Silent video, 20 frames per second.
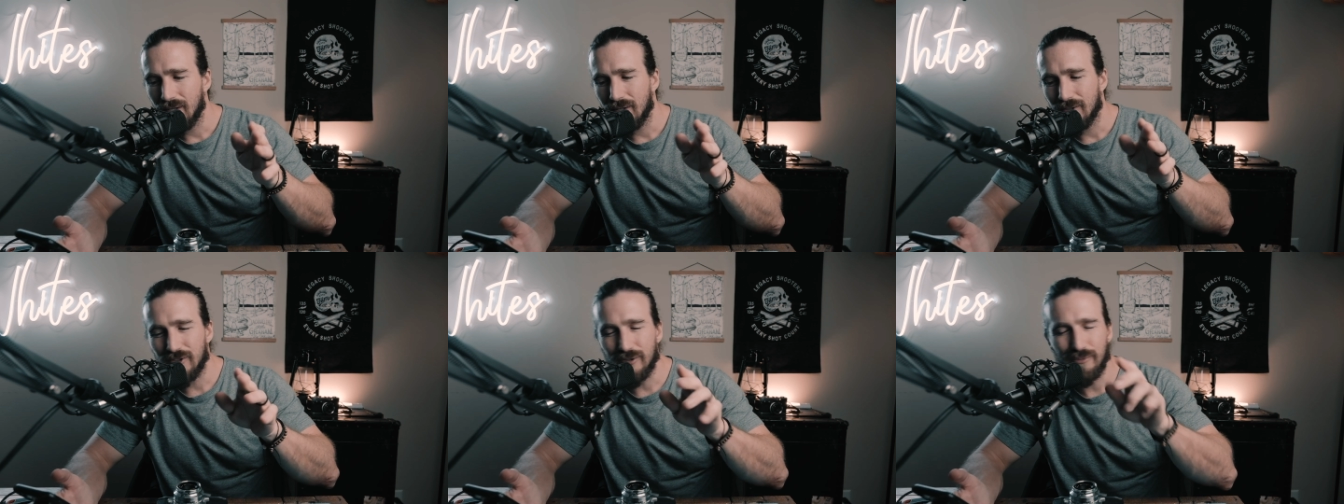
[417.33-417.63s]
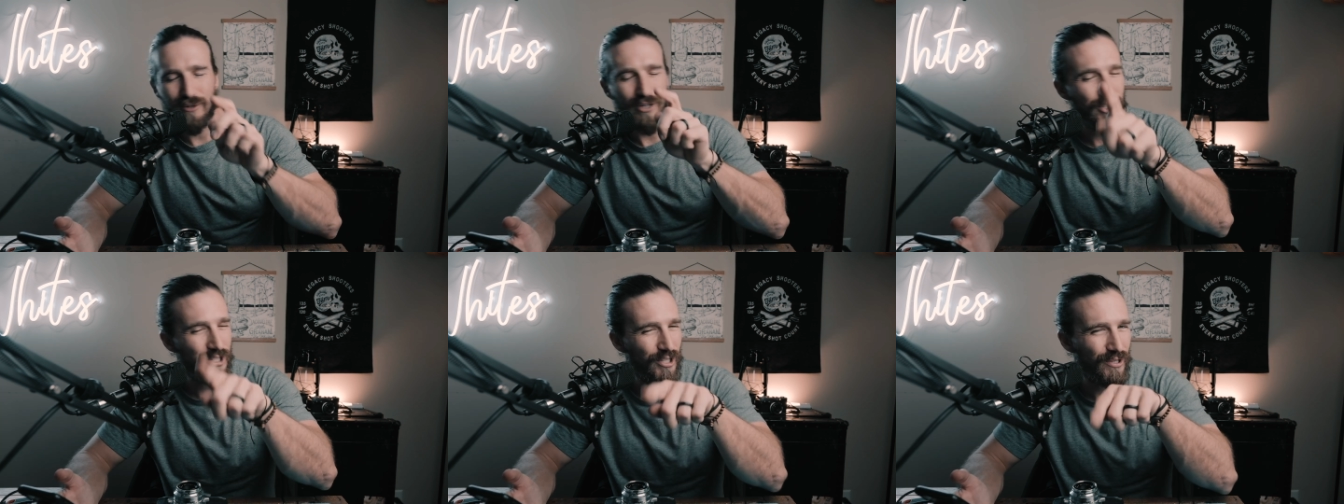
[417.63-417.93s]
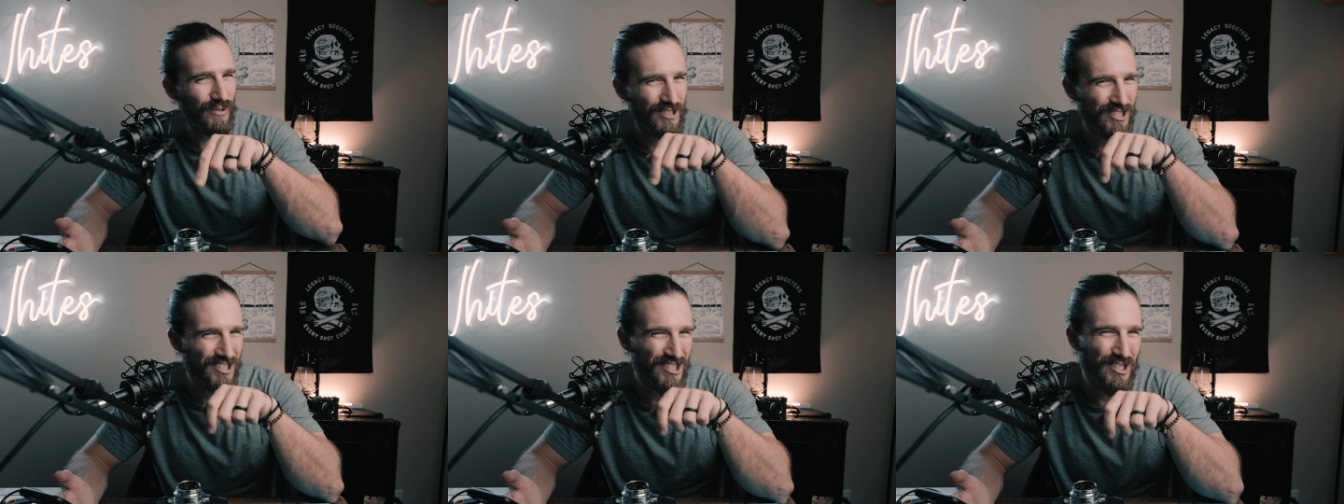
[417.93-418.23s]
so I'm going to show
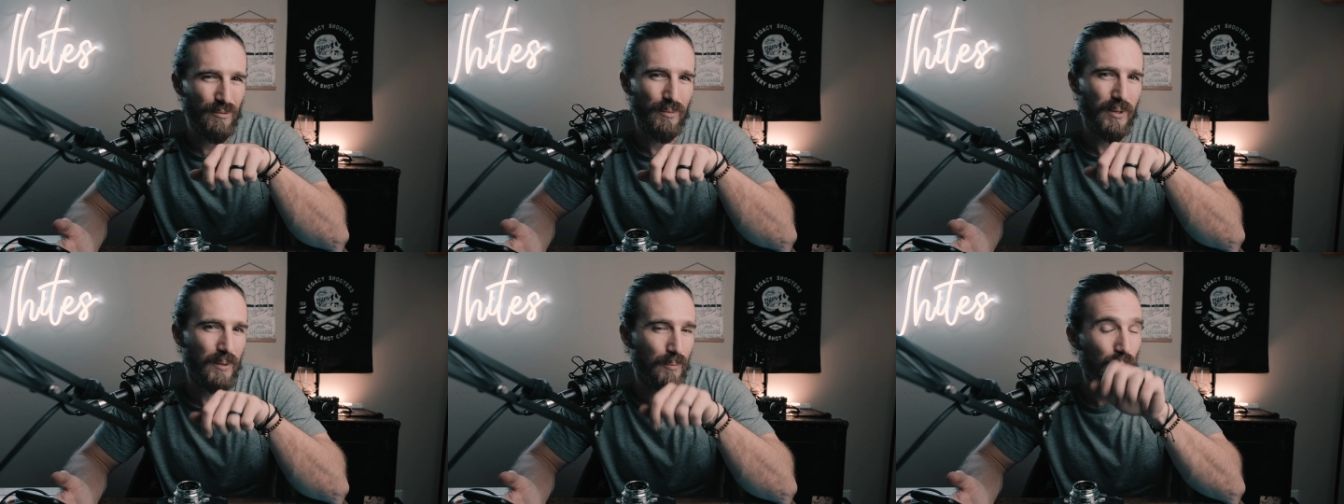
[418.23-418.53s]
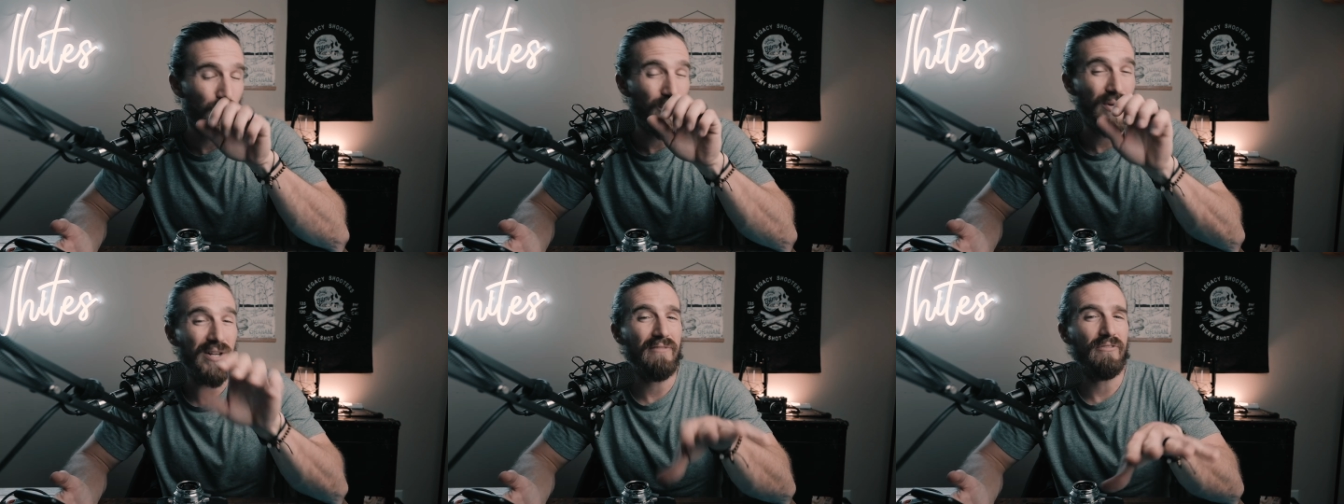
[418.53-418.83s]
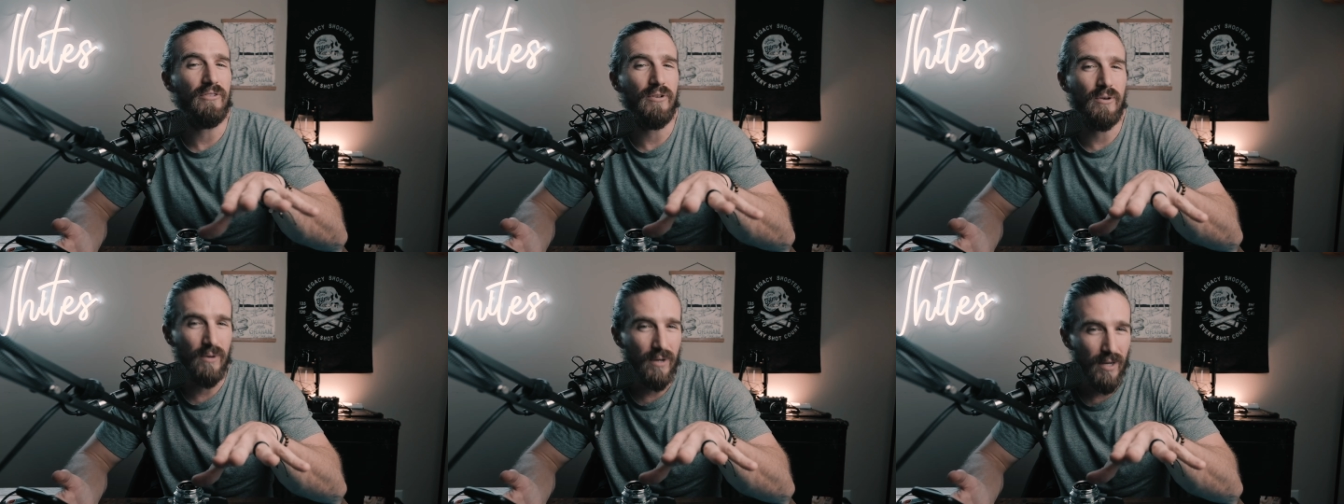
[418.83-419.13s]
you just a little bit of
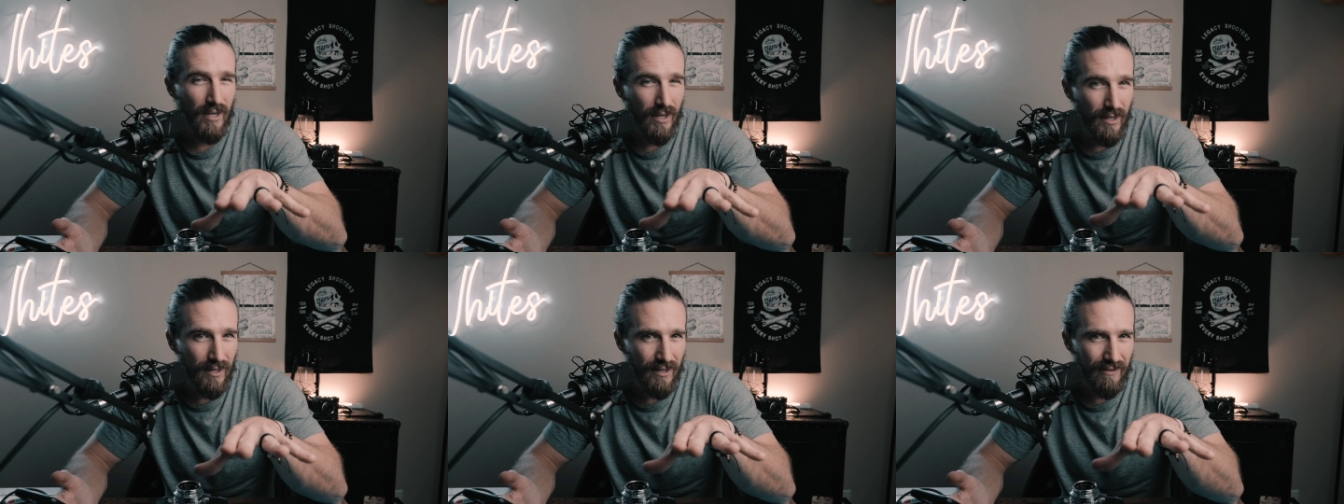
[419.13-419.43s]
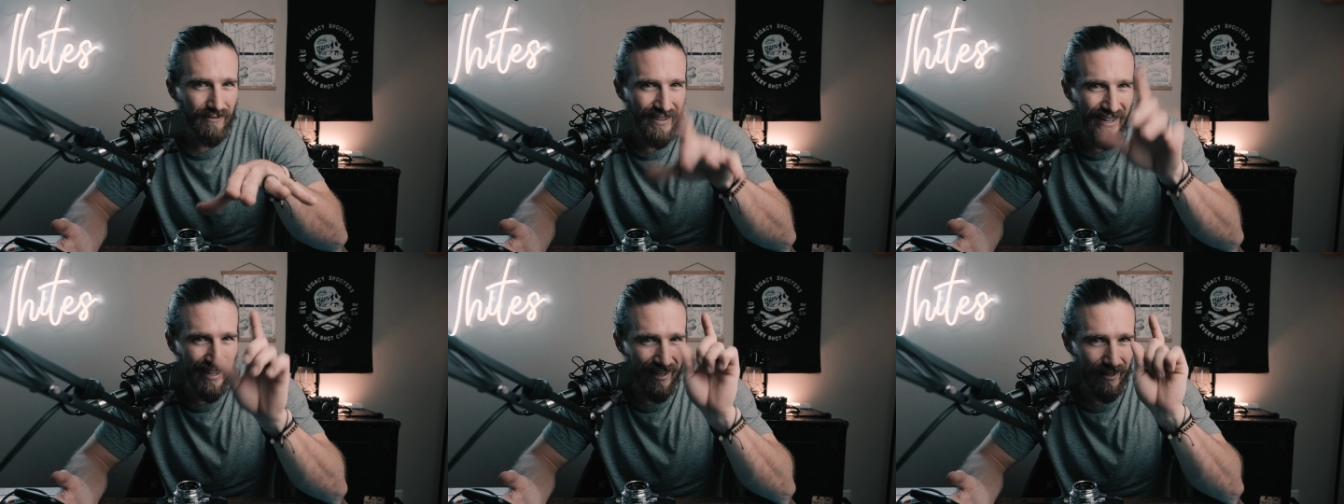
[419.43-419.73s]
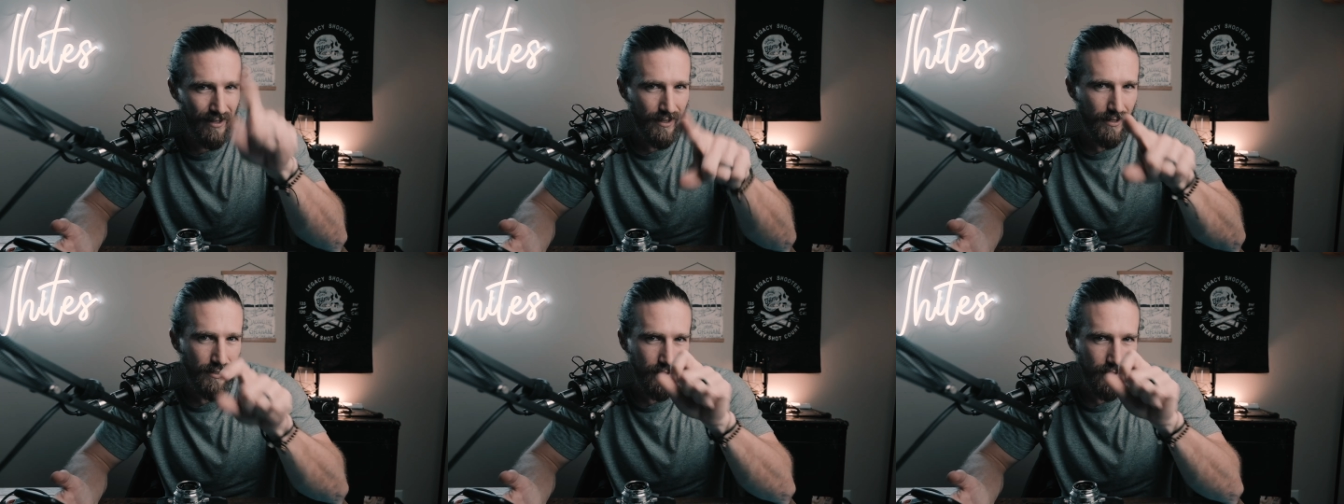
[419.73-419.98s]
preview of that